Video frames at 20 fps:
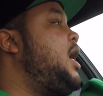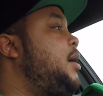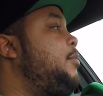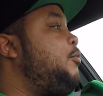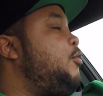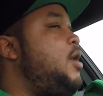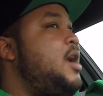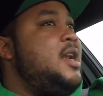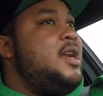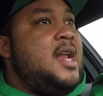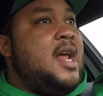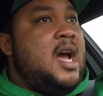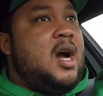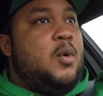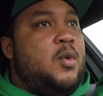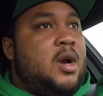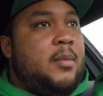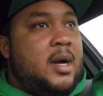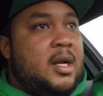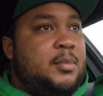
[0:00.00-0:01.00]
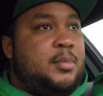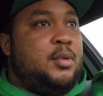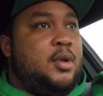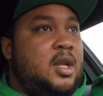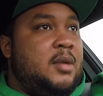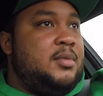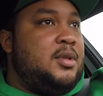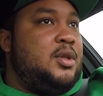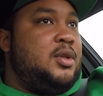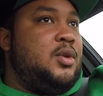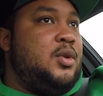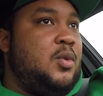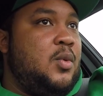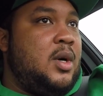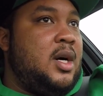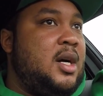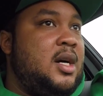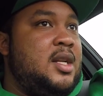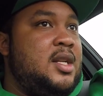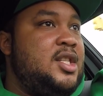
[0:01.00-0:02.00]
Right now, we're about to pull up
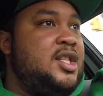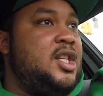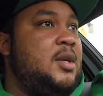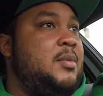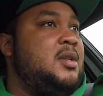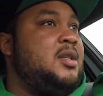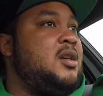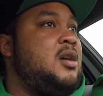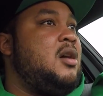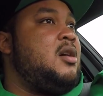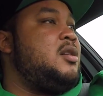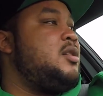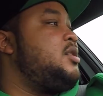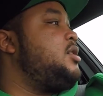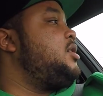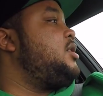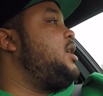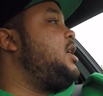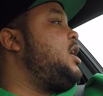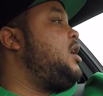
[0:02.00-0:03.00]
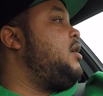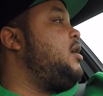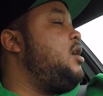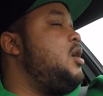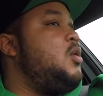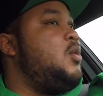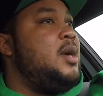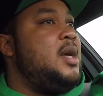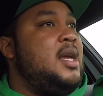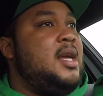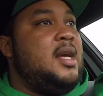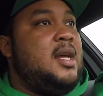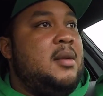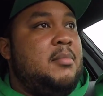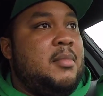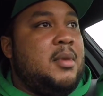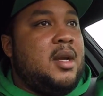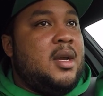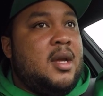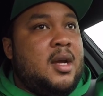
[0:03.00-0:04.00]
to Jimmy's Car Stereo
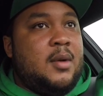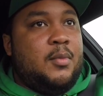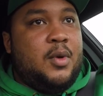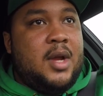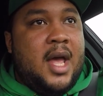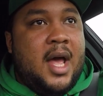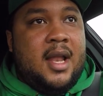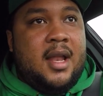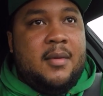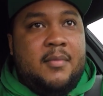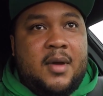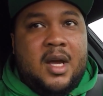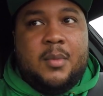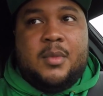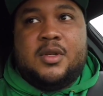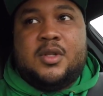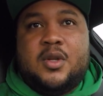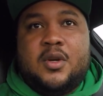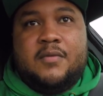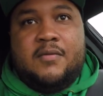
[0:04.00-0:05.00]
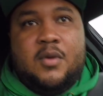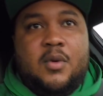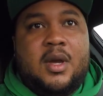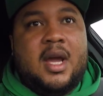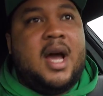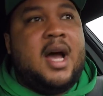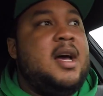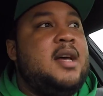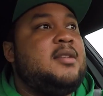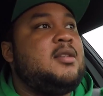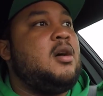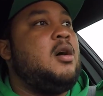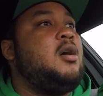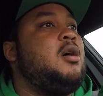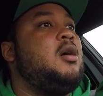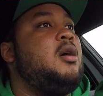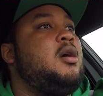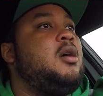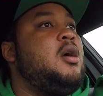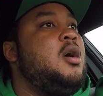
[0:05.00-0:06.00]
in Montgomery, Alabama. So if you guys
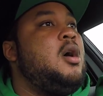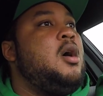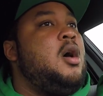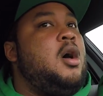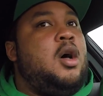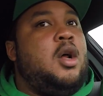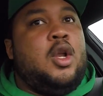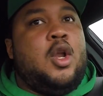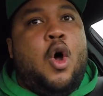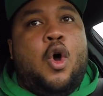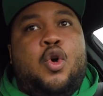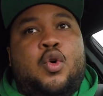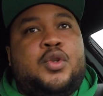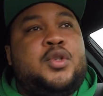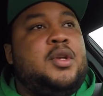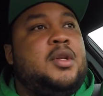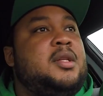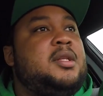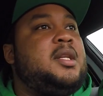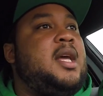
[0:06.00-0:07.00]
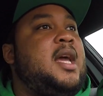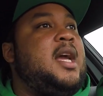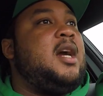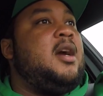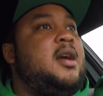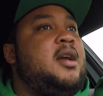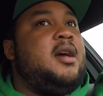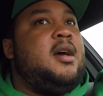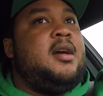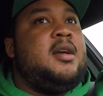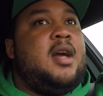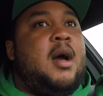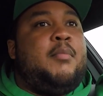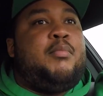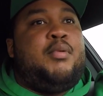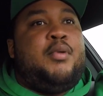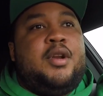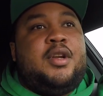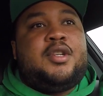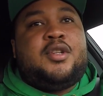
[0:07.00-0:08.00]
are local to this area, I'm
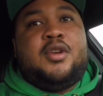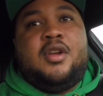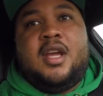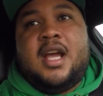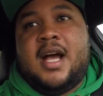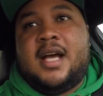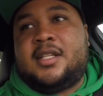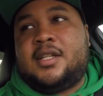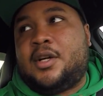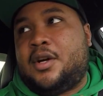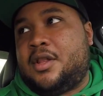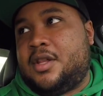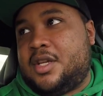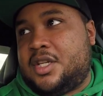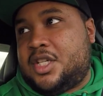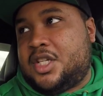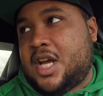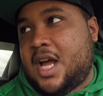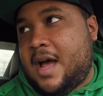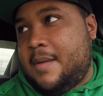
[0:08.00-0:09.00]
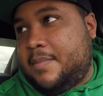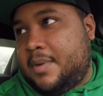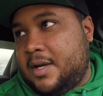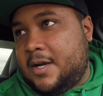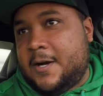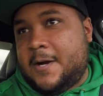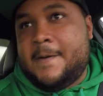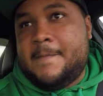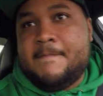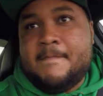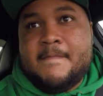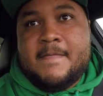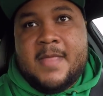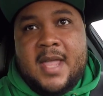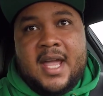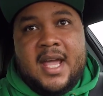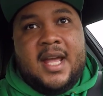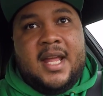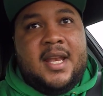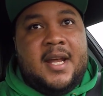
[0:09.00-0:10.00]
pretty sure you guys heard of this shop here,
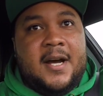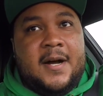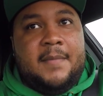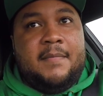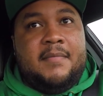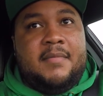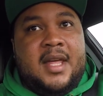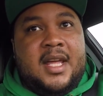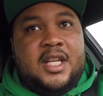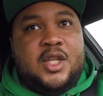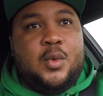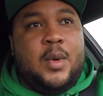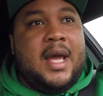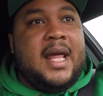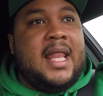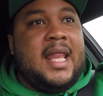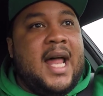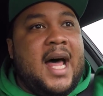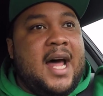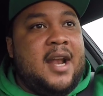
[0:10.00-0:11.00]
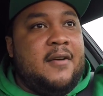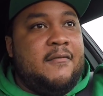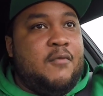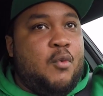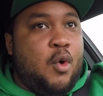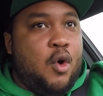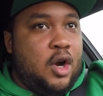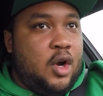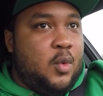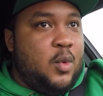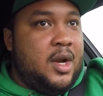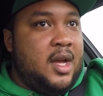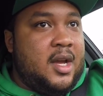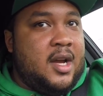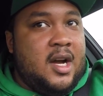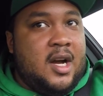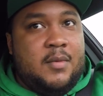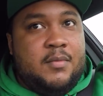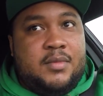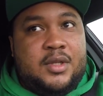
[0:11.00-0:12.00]
and they do a lot of work when it
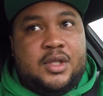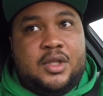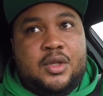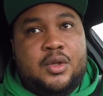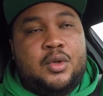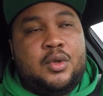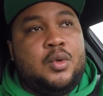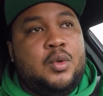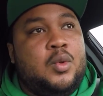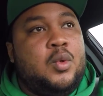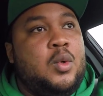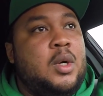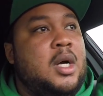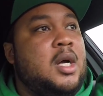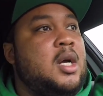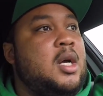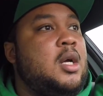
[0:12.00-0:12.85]
comes to,